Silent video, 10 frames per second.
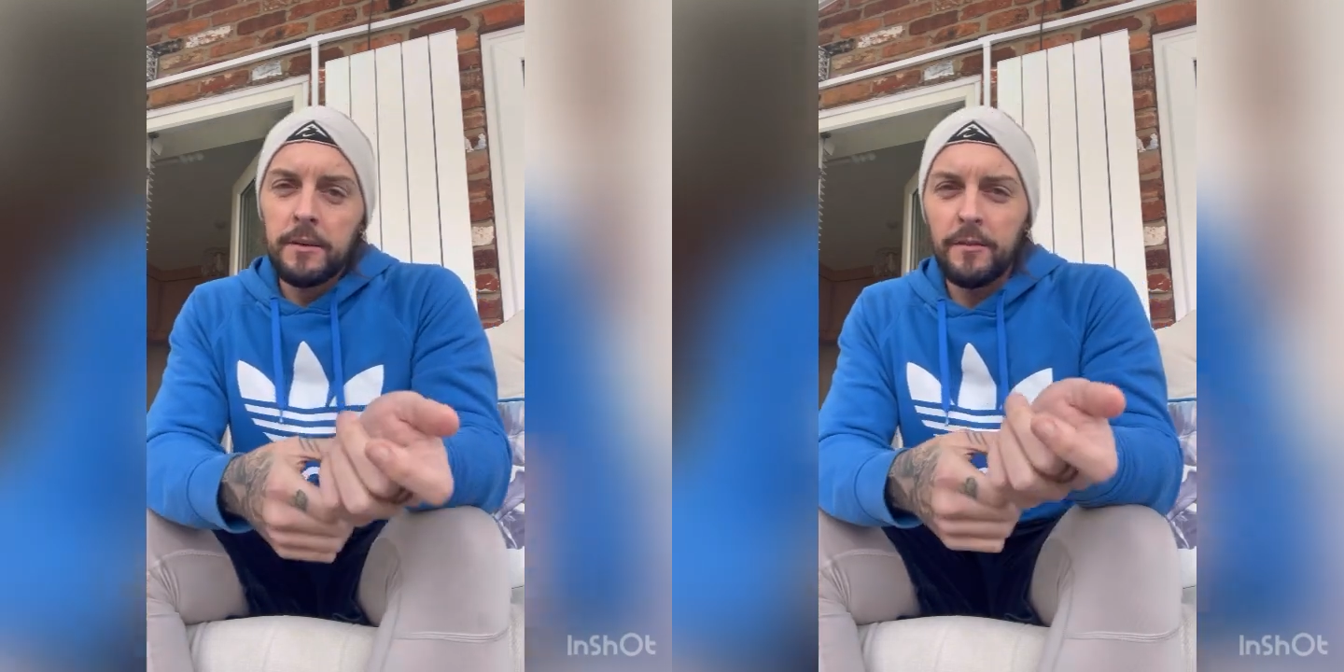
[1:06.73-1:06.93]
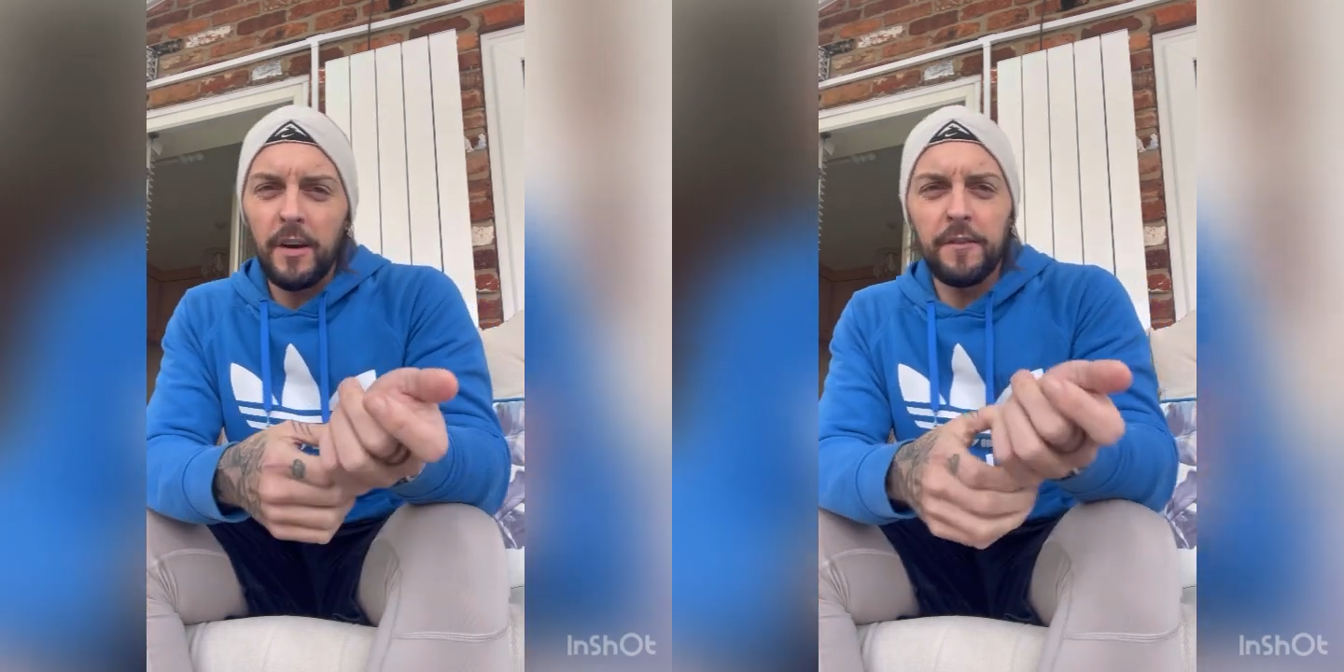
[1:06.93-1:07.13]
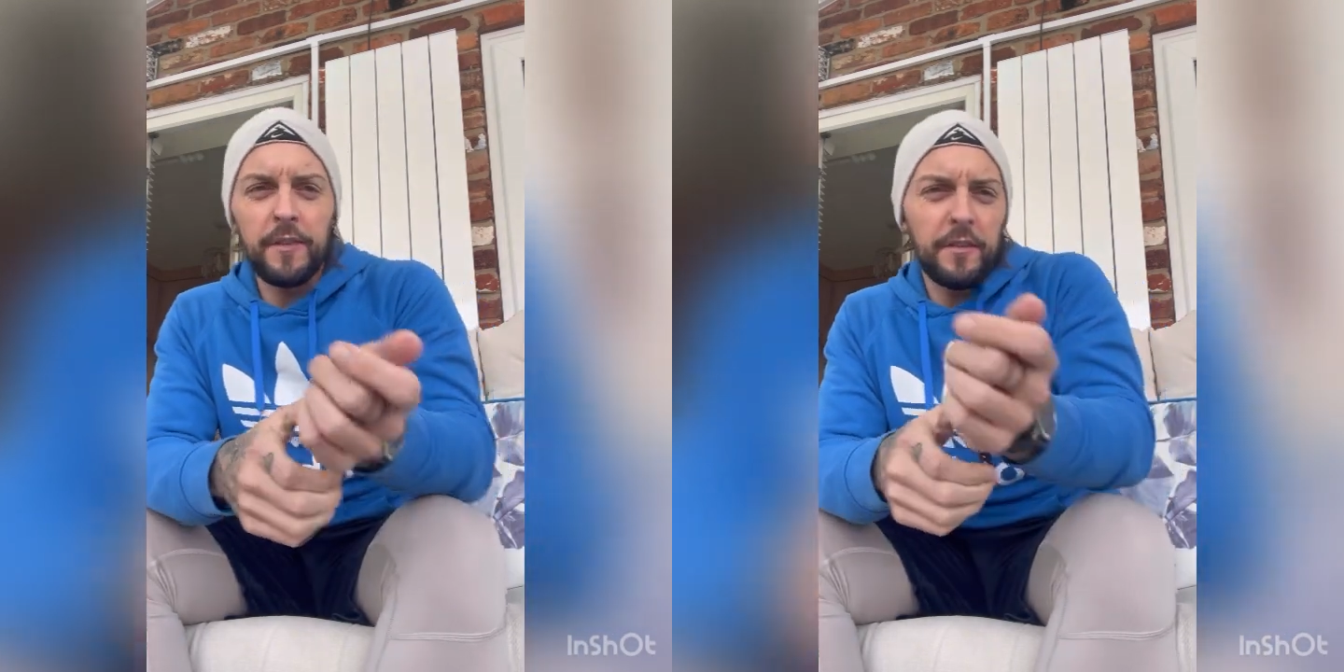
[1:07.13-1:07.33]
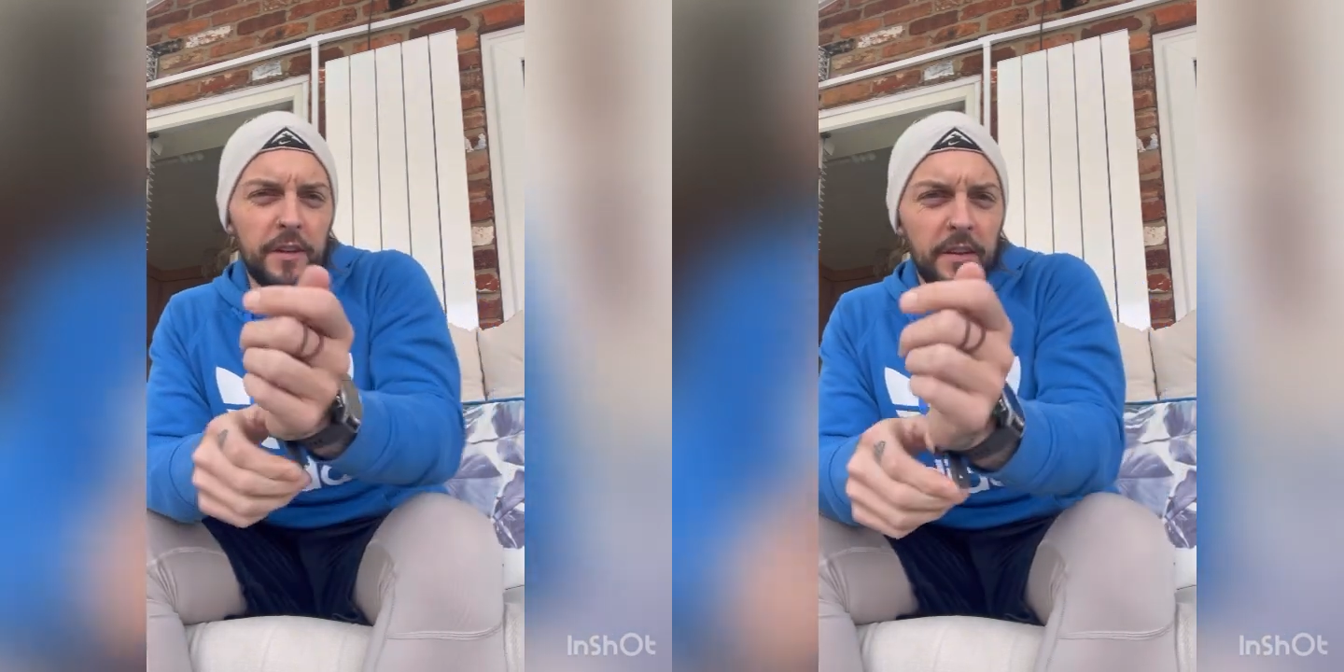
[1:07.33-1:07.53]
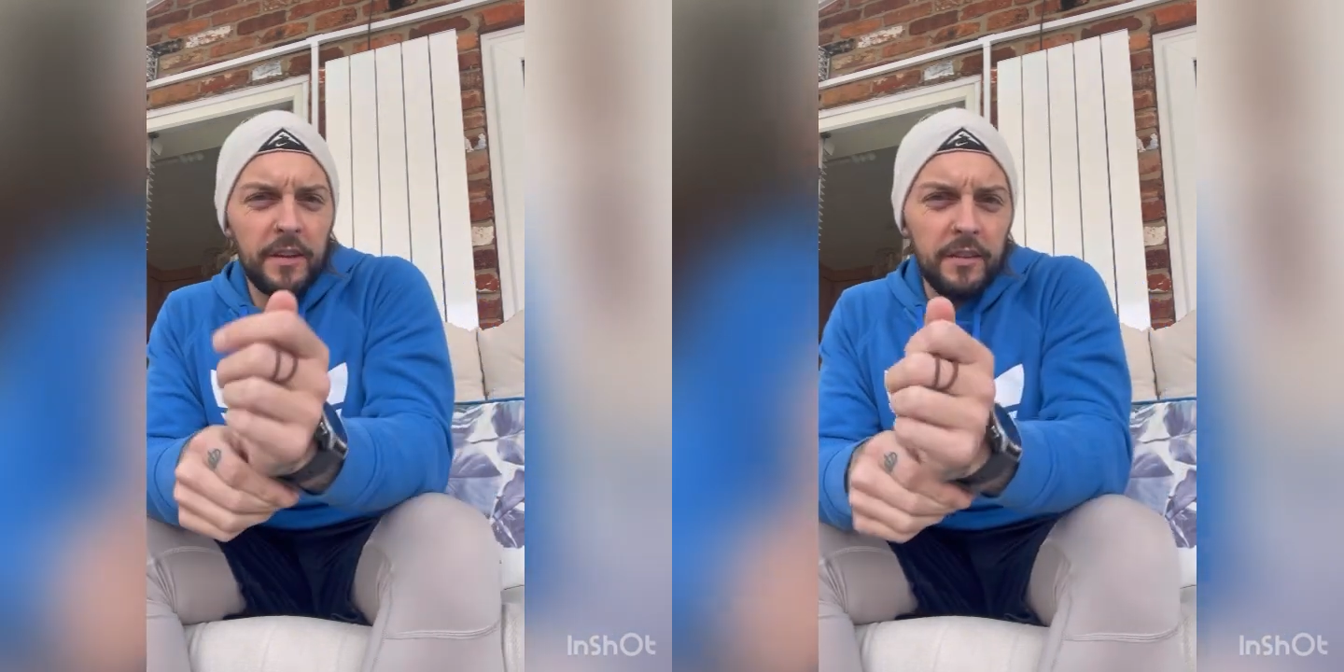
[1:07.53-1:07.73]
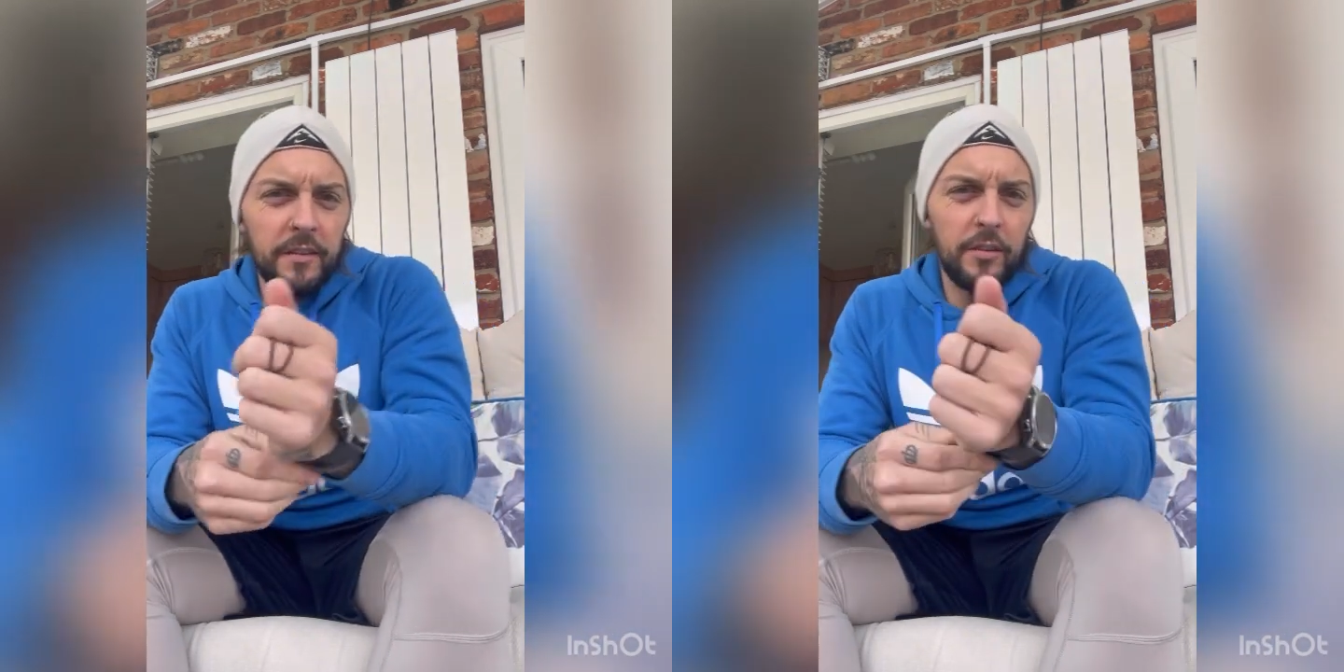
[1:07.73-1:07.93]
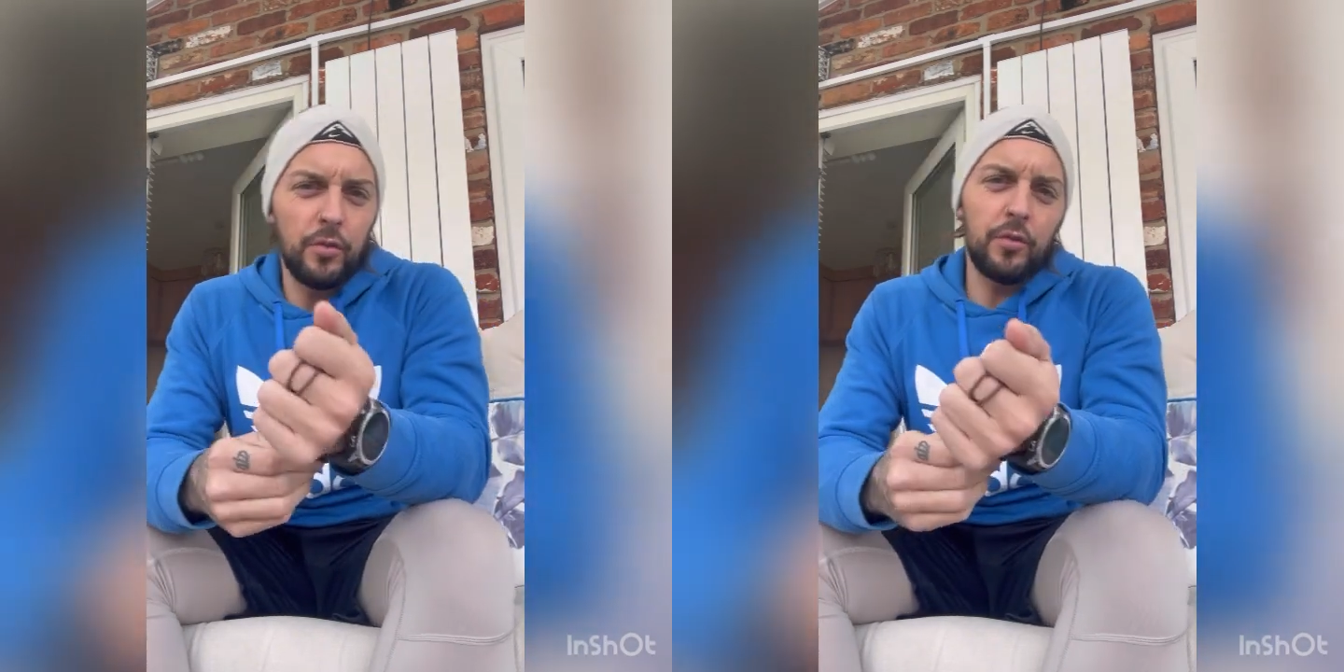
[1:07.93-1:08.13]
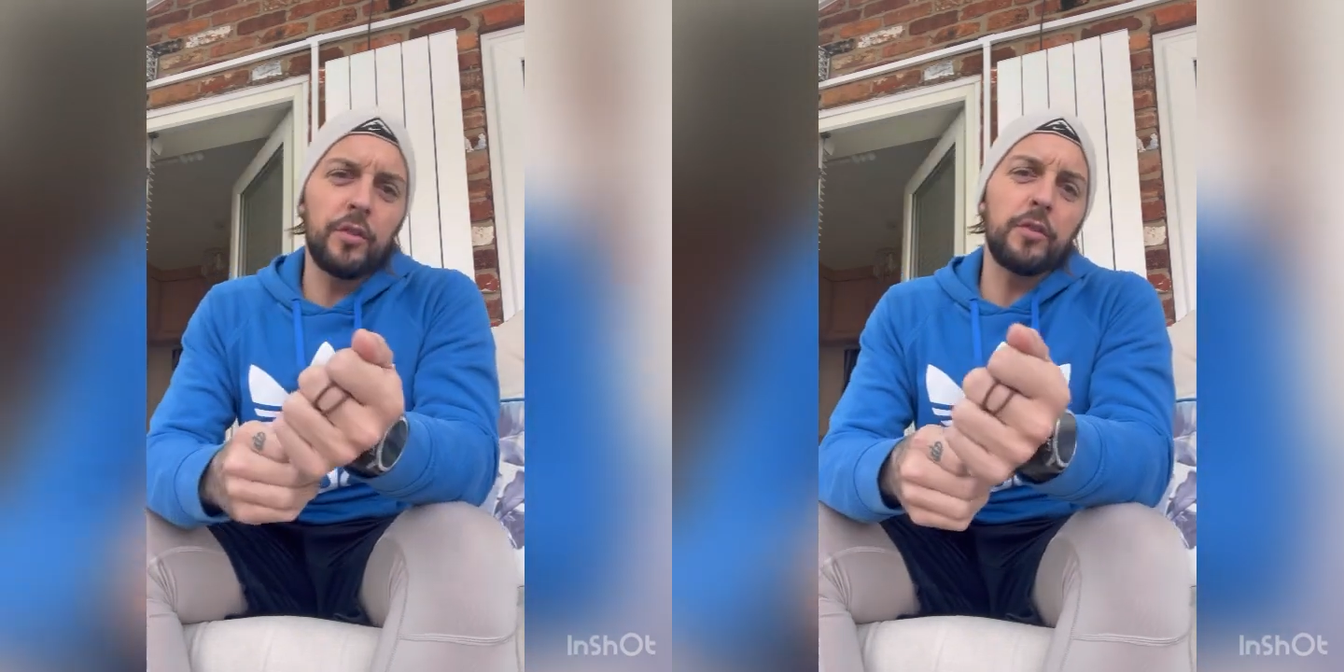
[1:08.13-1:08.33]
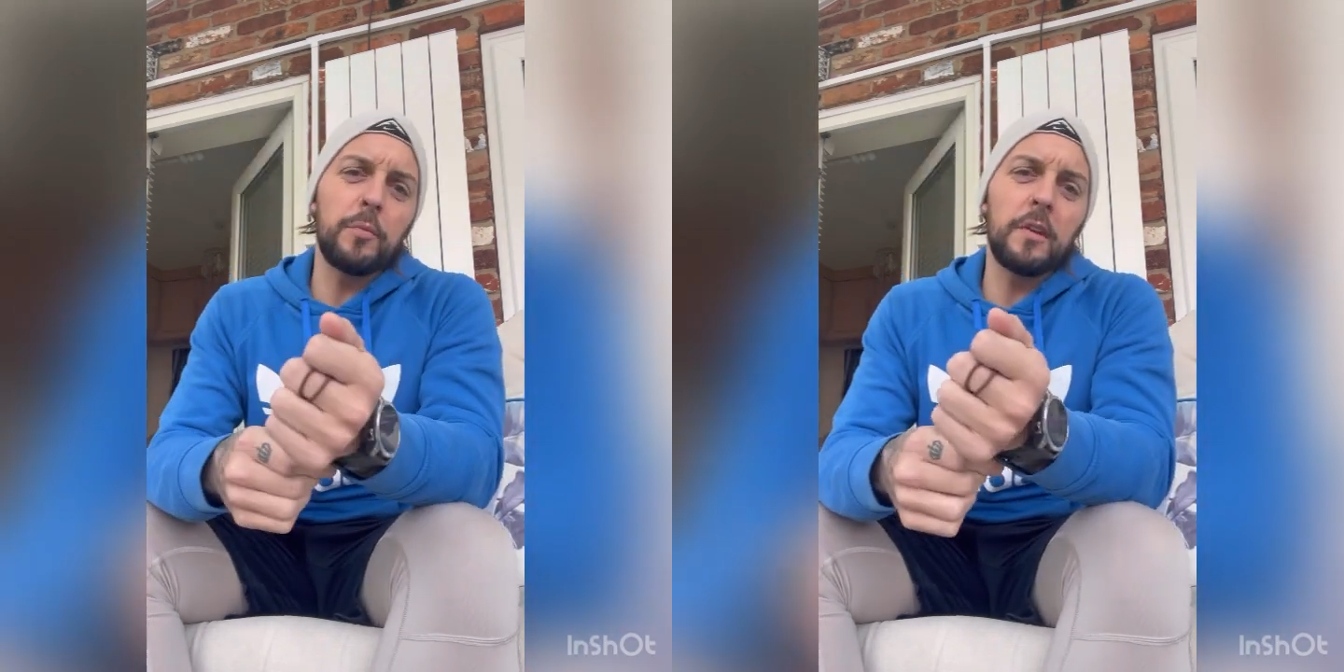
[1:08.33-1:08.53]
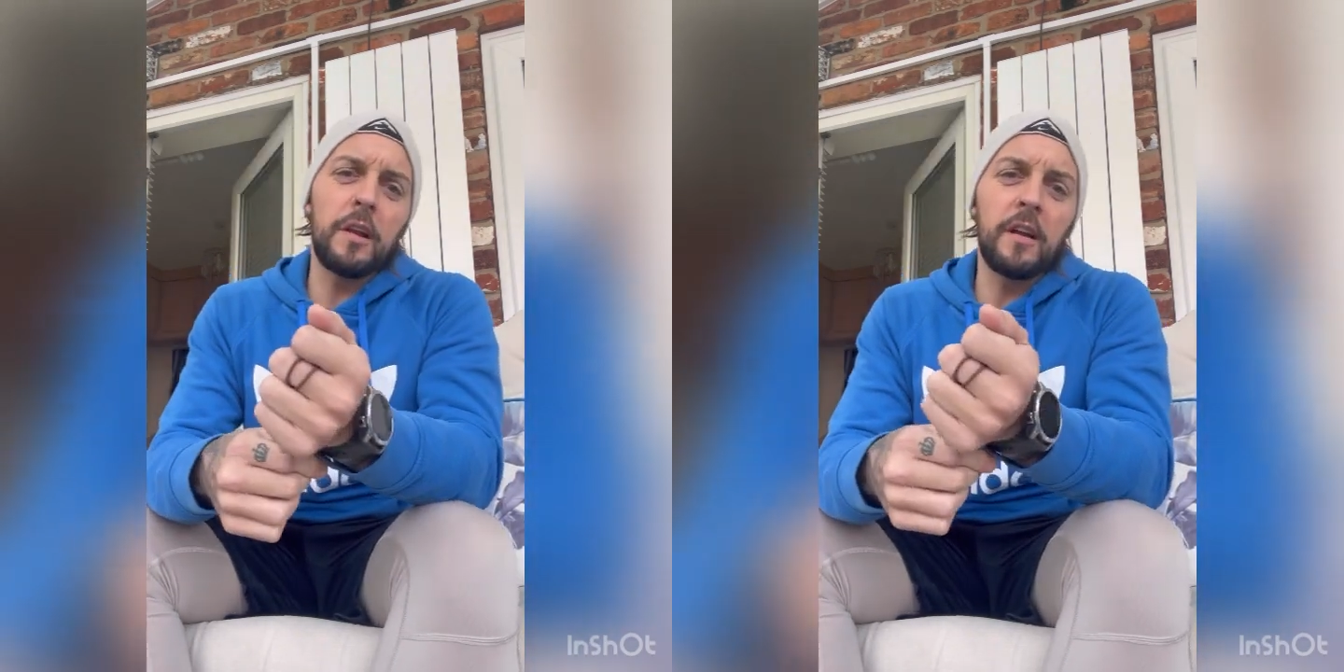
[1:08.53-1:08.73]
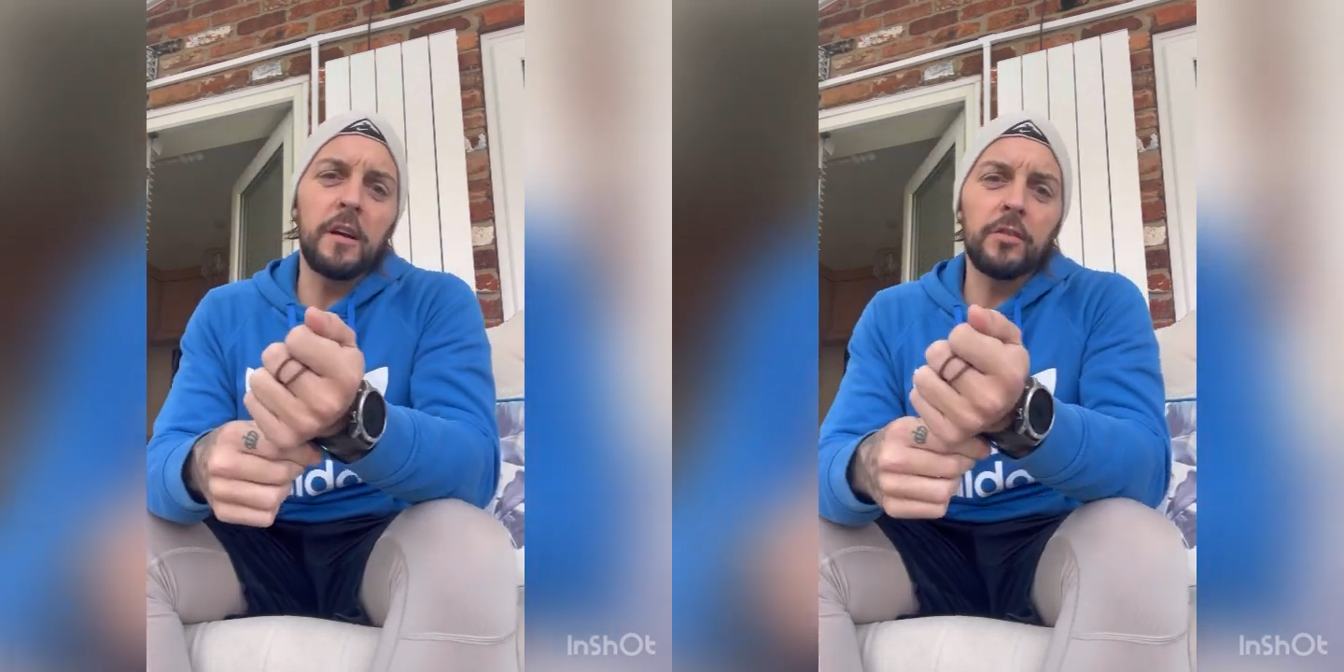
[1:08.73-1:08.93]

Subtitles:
$550, I think, 600, something like that.